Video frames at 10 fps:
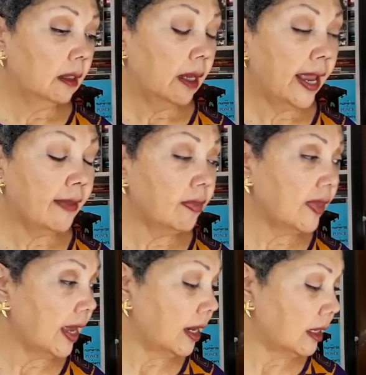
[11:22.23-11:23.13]
And
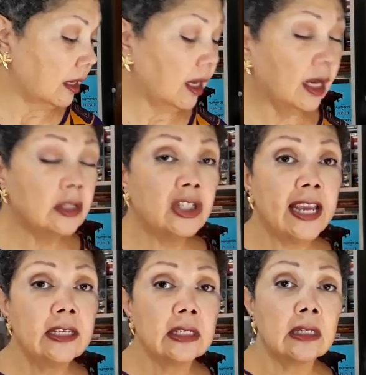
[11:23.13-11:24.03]
then
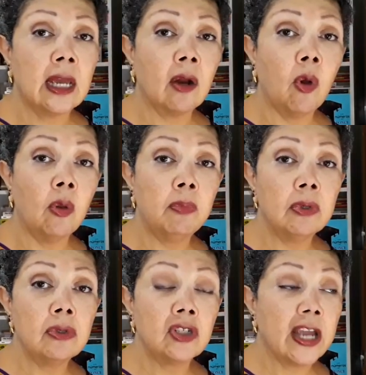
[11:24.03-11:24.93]
Jason at Old
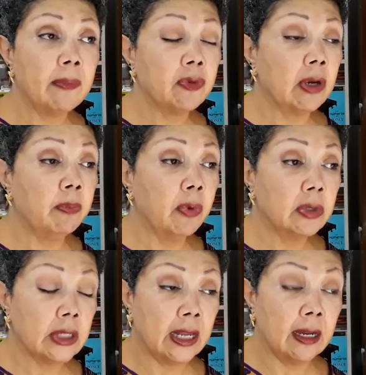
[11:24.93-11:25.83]
Blues Chapter and
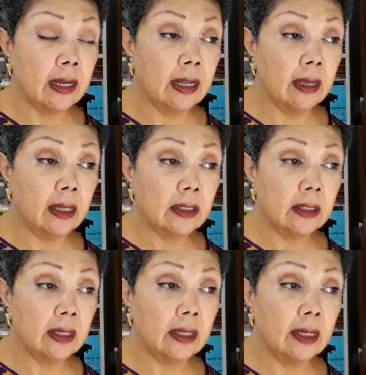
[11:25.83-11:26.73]
Book,
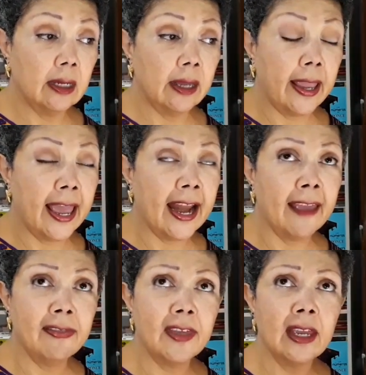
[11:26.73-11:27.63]
and
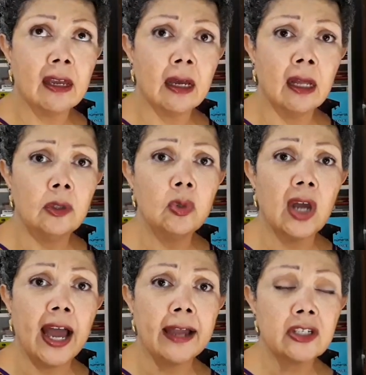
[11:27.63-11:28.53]
I think
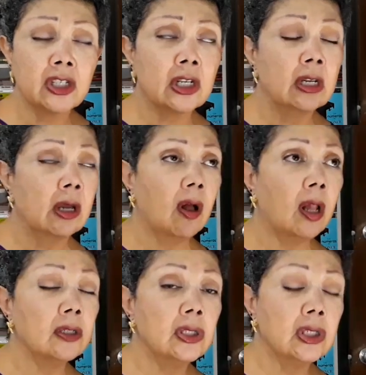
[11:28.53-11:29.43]
Lukash
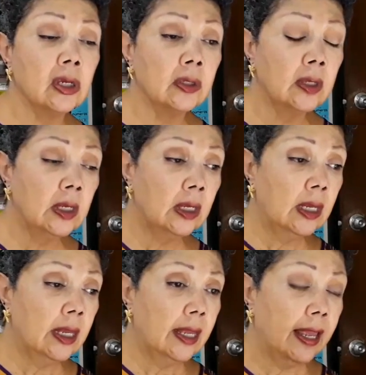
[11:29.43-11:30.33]
also,
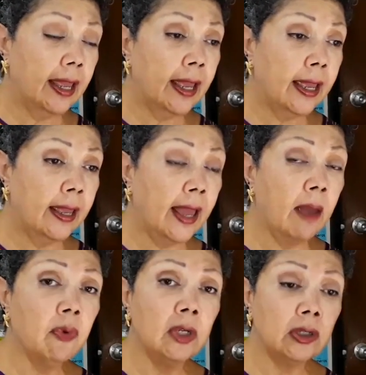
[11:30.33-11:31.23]
I
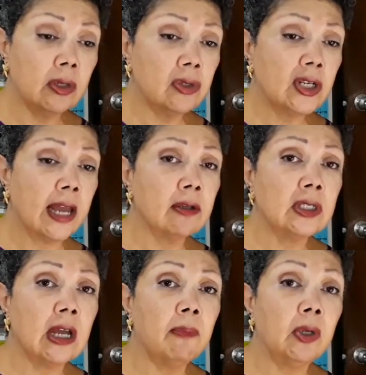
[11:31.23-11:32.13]
will link those channels
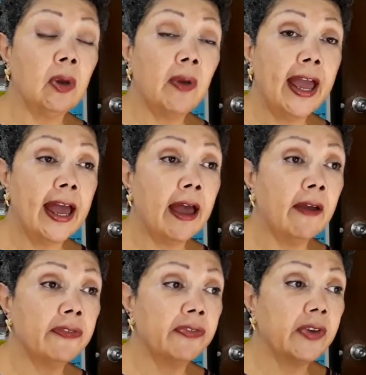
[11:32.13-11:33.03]
down below,
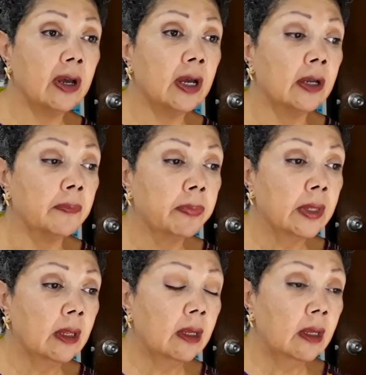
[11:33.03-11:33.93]
have
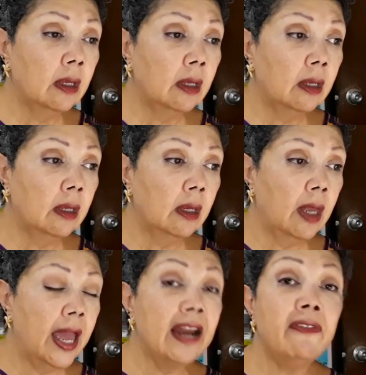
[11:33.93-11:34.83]

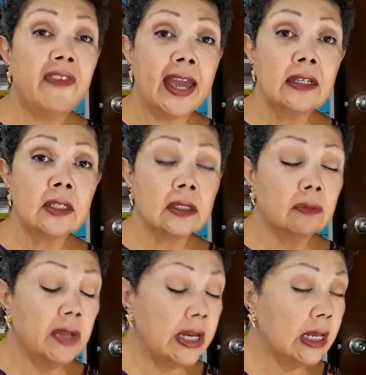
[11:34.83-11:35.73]
an event, a
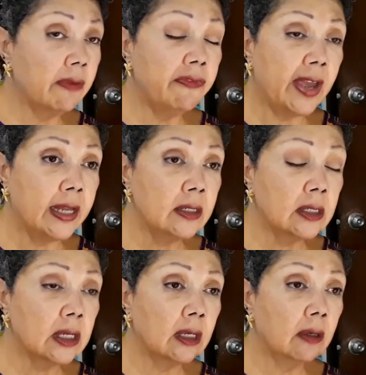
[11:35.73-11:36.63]
reading
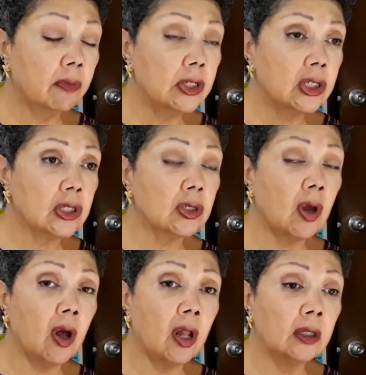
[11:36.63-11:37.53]
event, which is
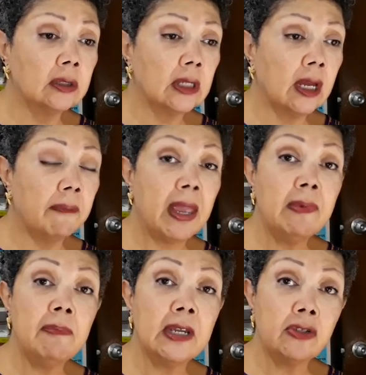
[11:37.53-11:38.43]
called
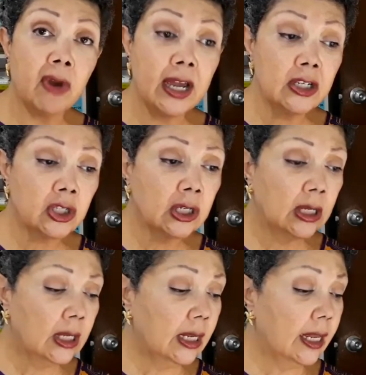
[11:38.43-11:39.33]
Maybe Midrash.
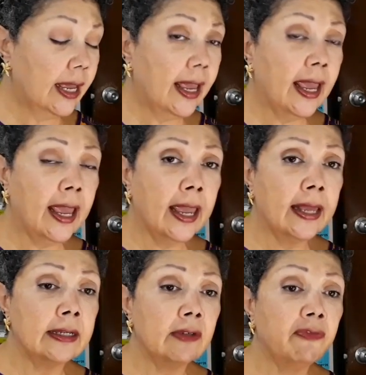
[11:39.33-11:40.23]

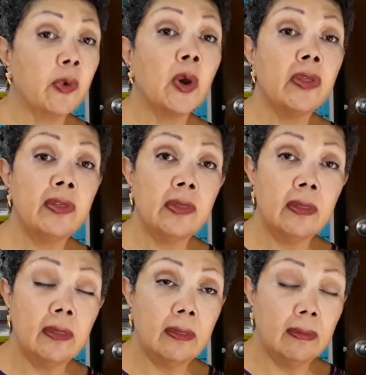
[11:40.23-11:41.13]
And for
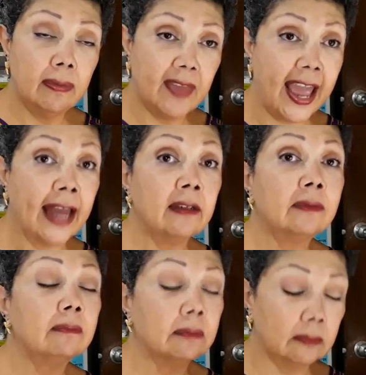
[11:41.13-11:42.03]
that,
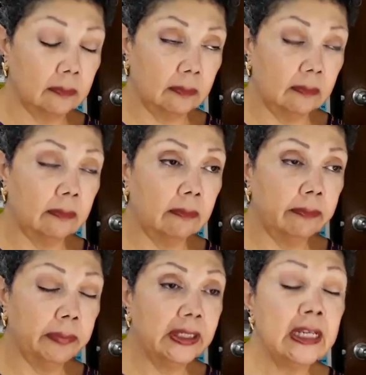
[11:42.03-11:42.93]

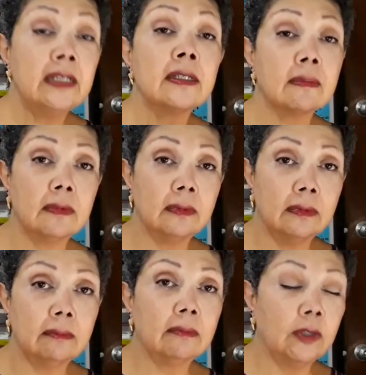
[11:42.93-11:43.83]
please
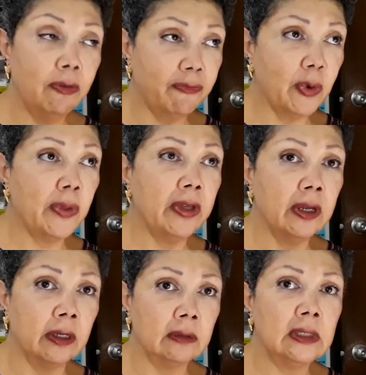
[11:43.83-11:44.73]
look for
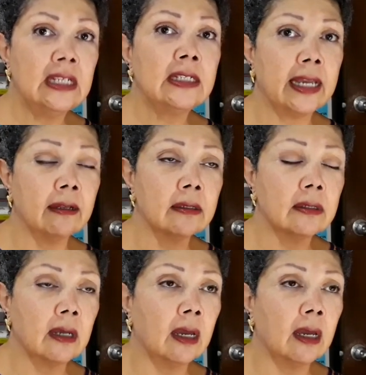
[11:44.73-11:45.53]
the details